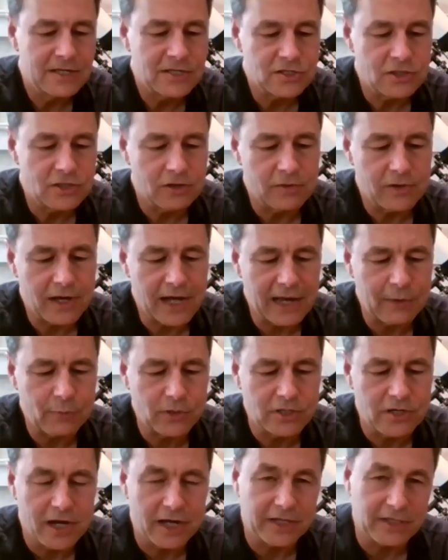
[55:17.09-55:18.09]
So I
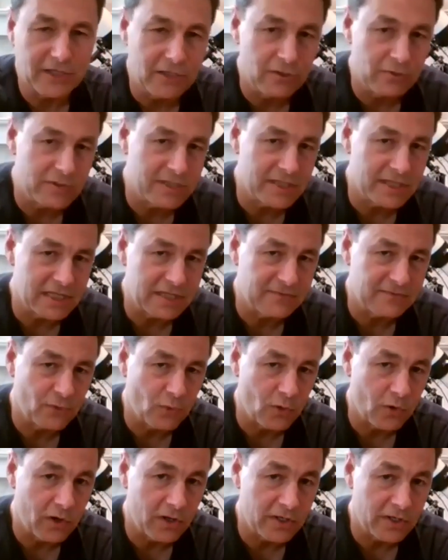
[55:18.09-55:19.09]
would not use this
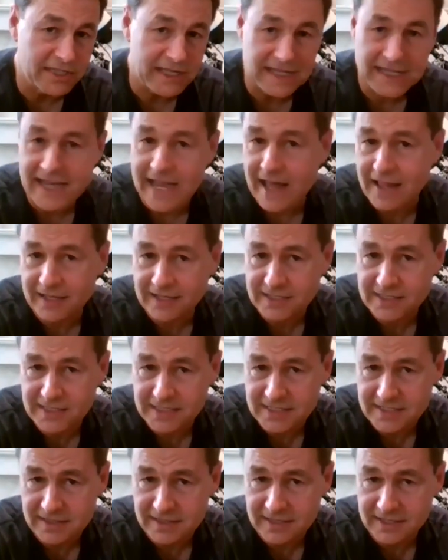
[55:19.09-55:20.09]
for say
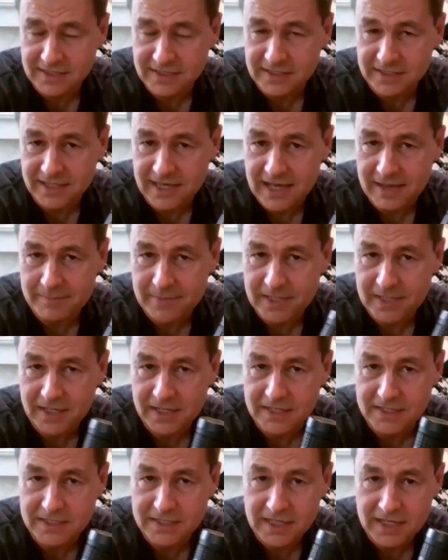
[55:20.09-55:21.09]
galaxies and things like that
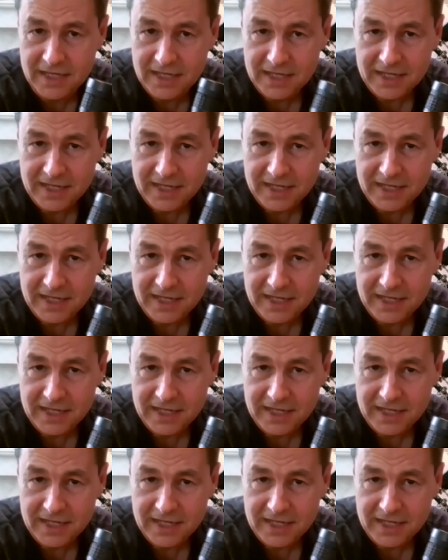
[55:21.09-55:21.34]
because